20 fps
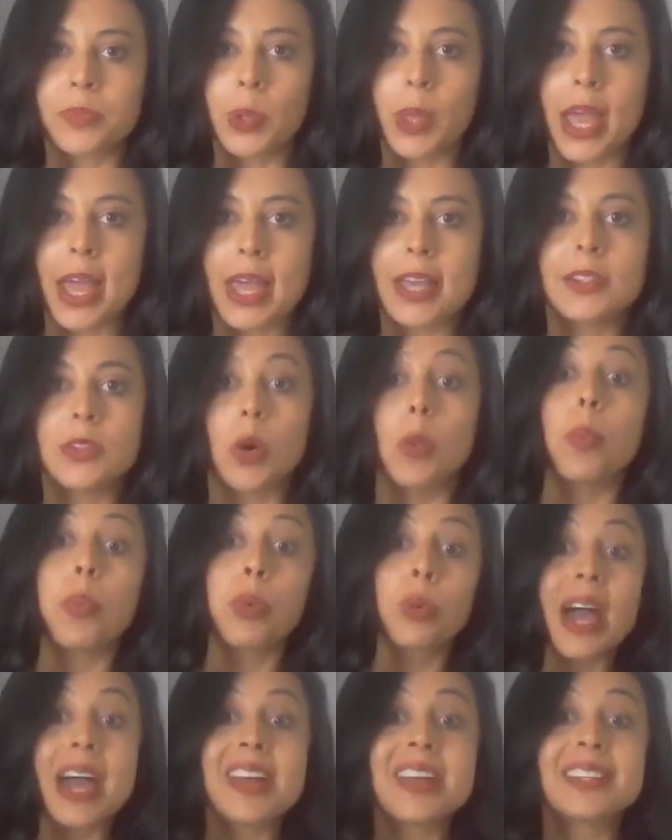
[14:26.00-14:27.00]
Okay, so
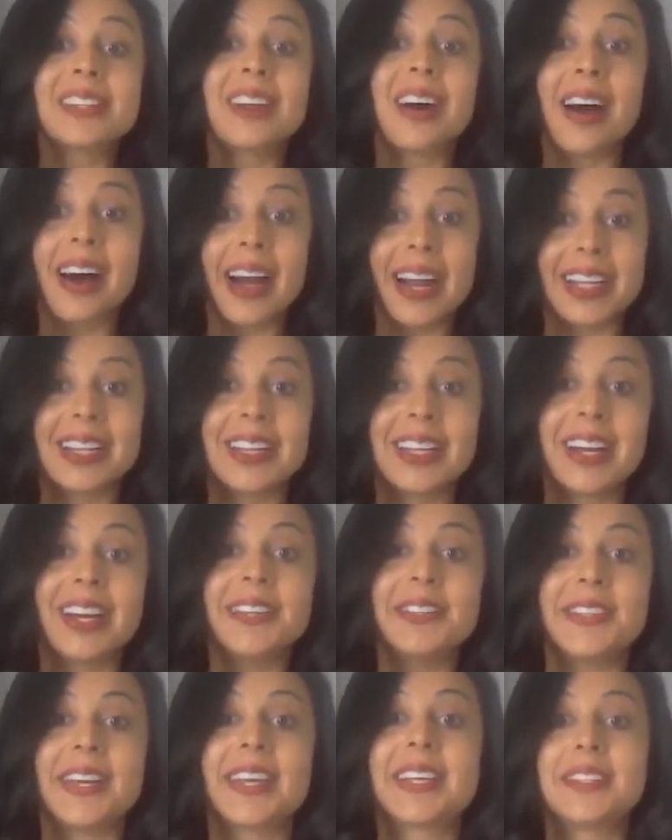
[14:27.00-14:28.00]
bread is a highly
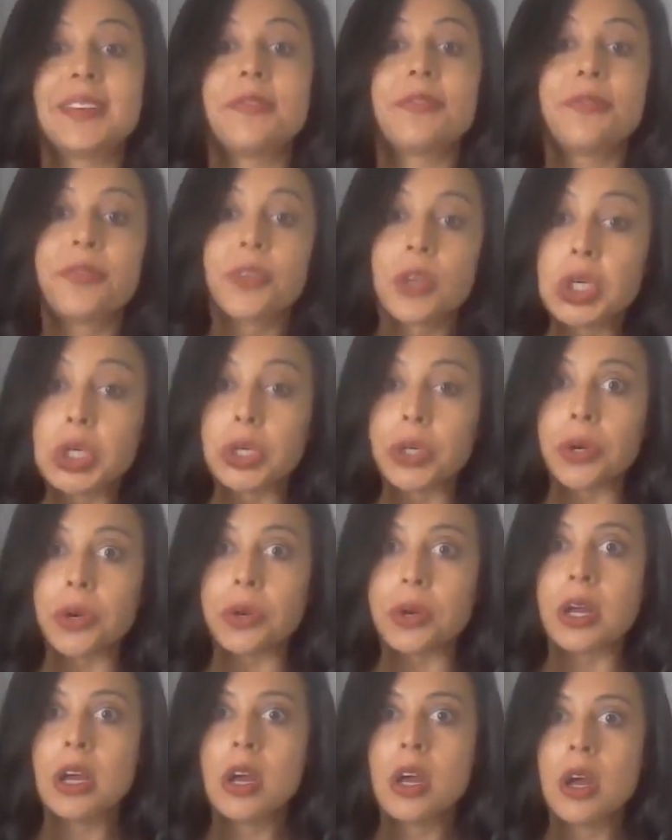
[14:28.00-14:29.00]
addictive
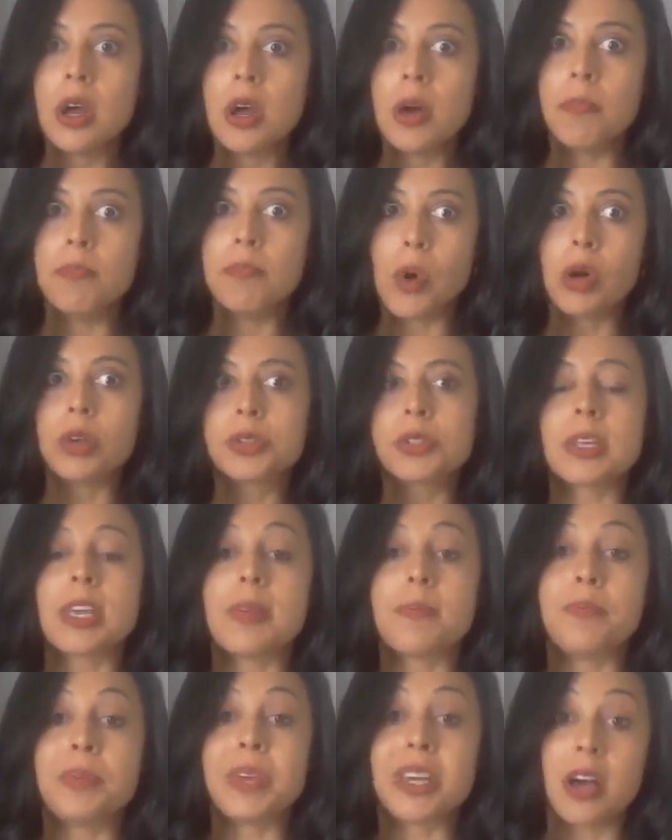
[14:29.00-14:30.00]
food
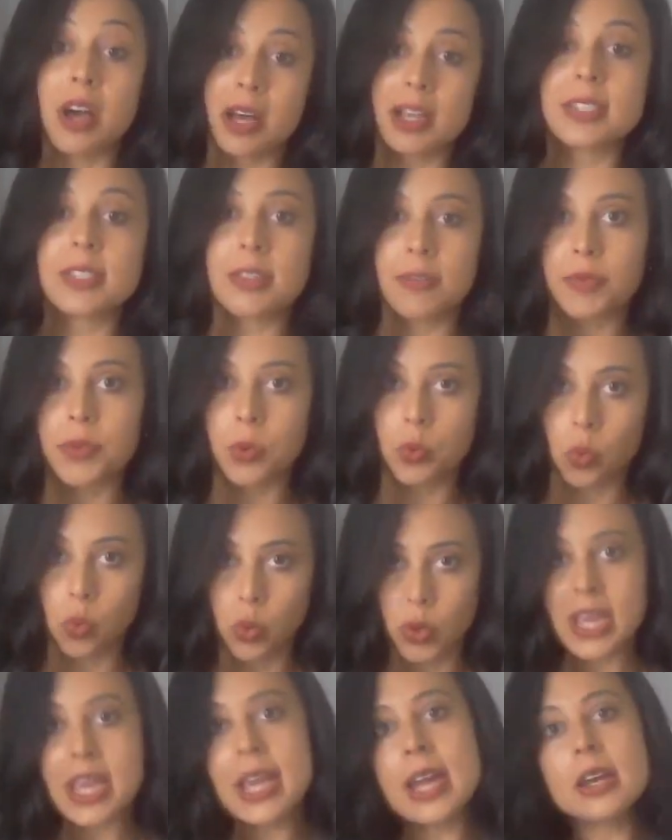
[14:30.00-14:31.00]
mostly because of the
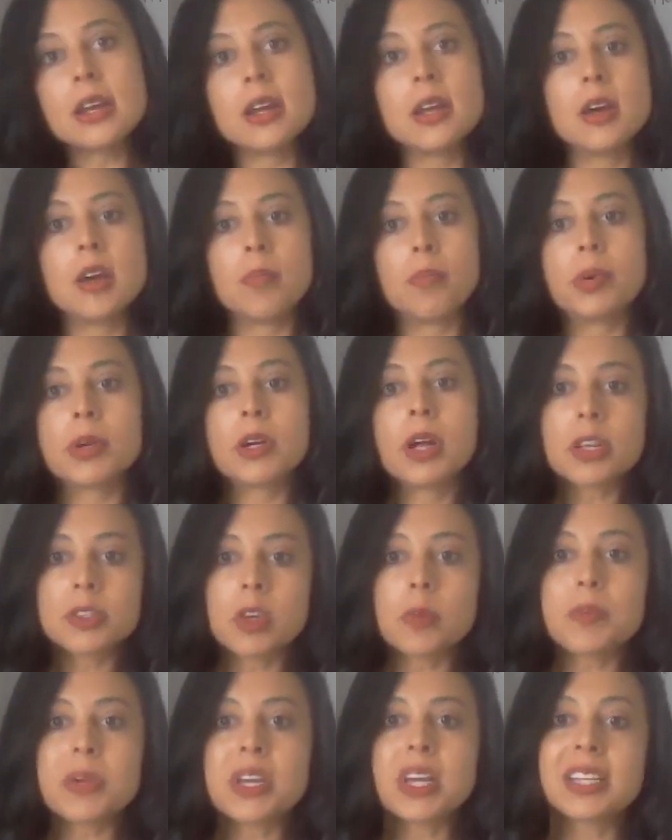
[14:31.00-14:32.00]
wheat, but also
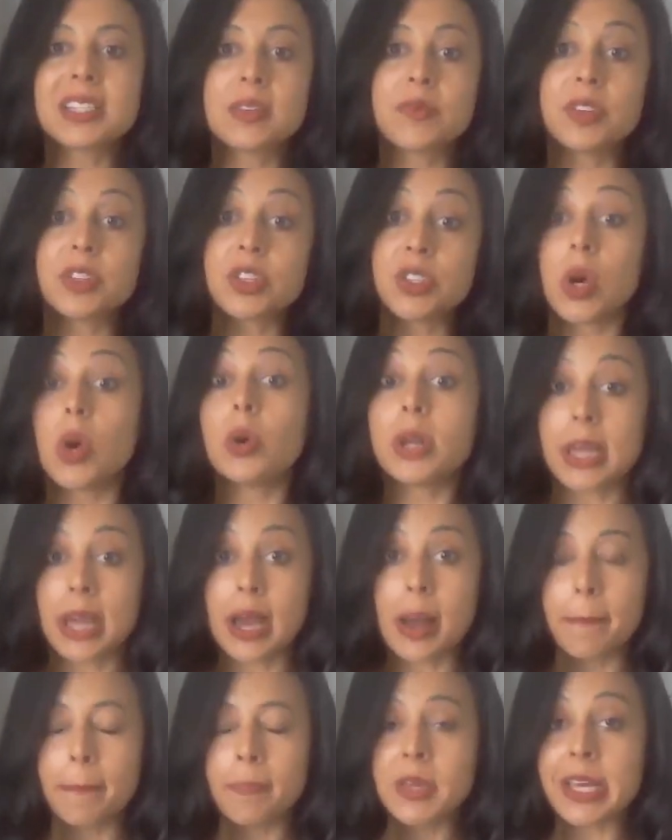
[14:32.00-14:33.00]
because of the
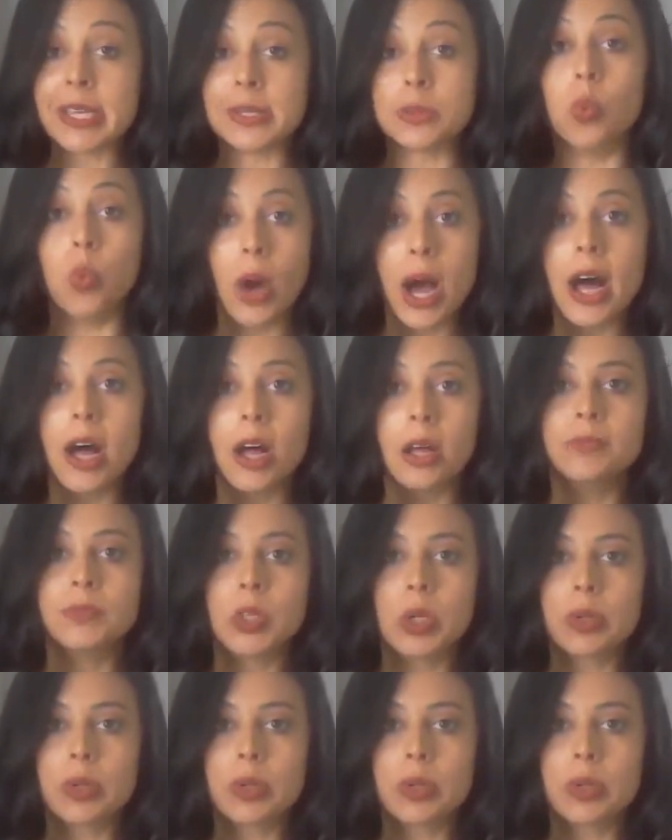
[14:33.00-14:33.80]
sodium as well.